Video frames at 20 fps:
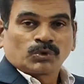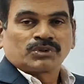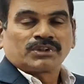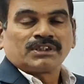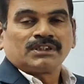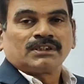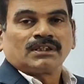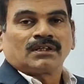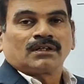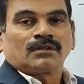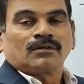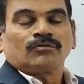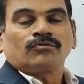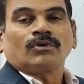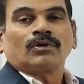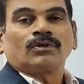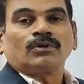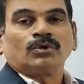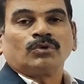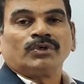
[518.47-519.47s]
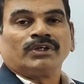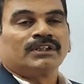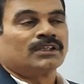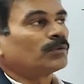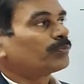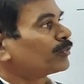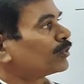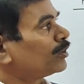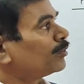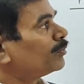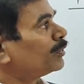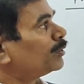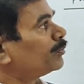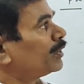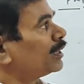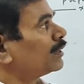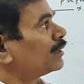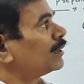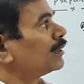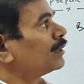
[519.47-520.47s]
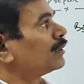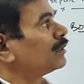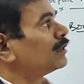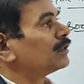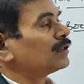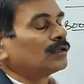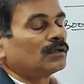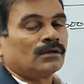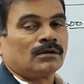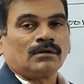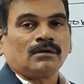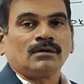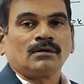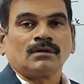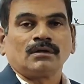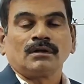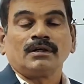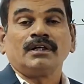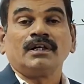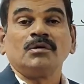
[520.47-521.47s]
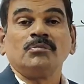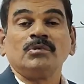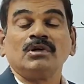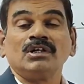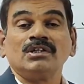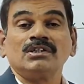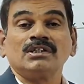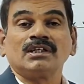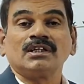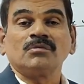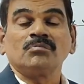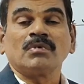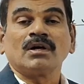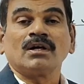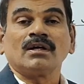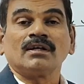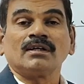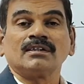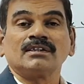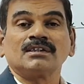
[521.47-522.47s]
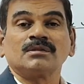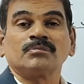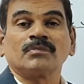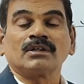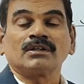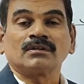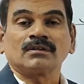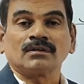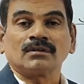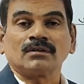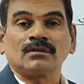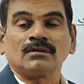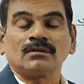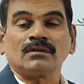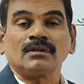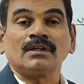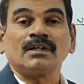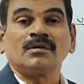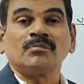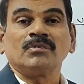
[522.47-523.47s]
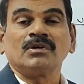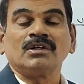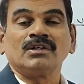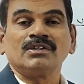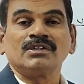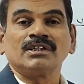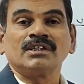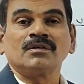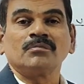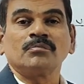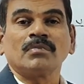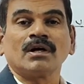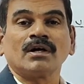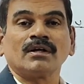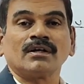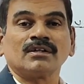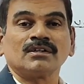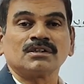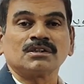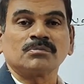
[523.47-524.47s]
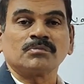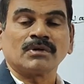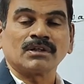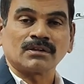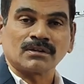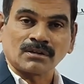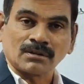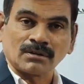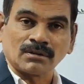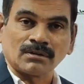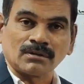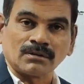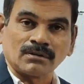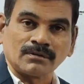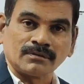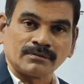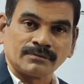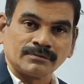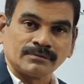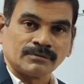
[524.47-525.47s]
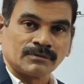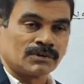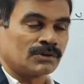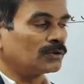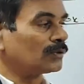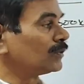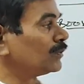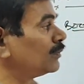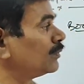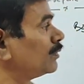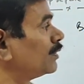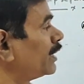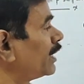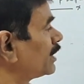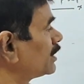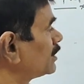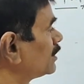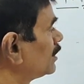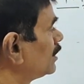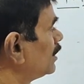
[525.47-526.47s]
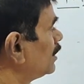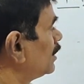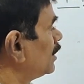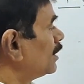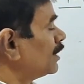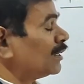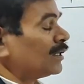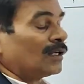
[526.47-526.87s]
procedure for doing the problem under diminishing balance method. Diminishing balance method. So next,